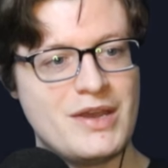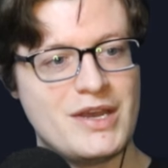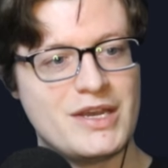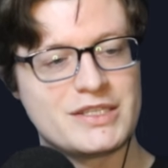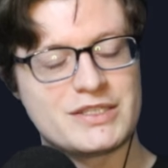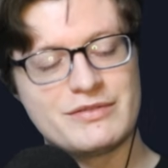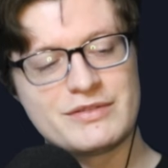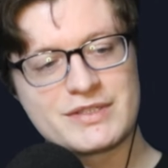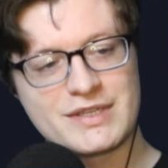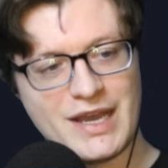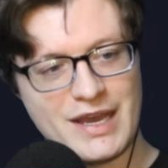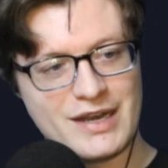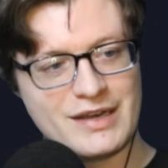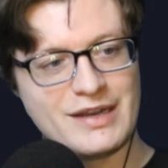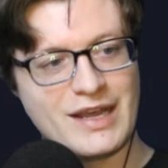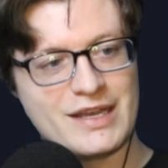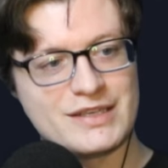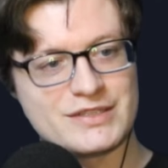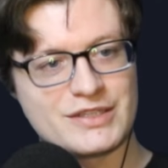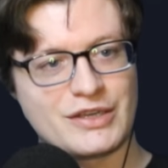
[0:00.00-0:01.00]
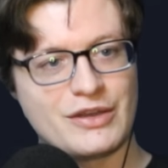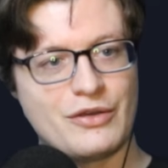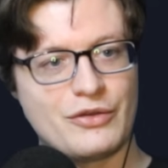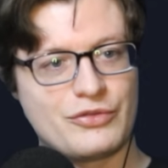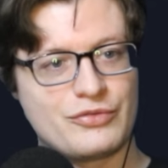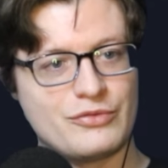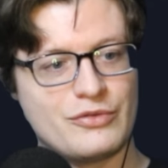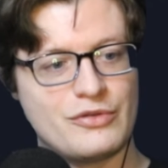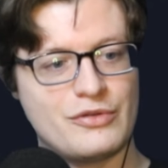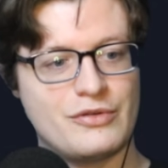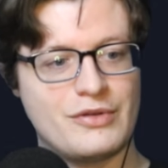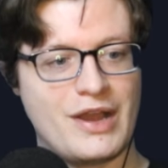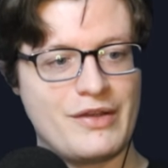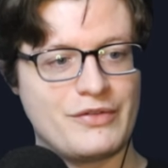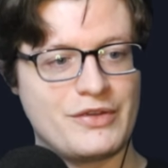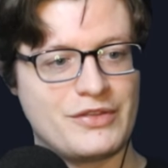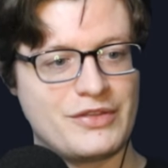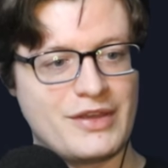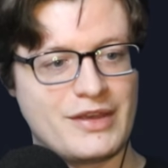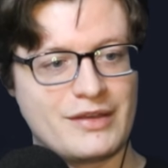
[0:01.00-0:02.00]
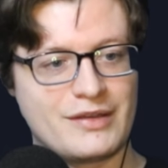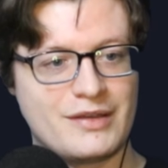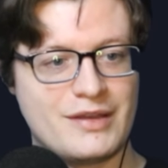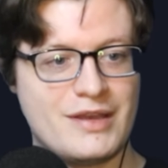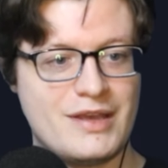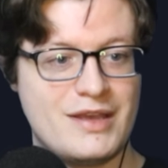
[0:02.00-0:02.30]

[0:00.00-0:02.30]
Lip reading: So it was kind of nice to go through everything,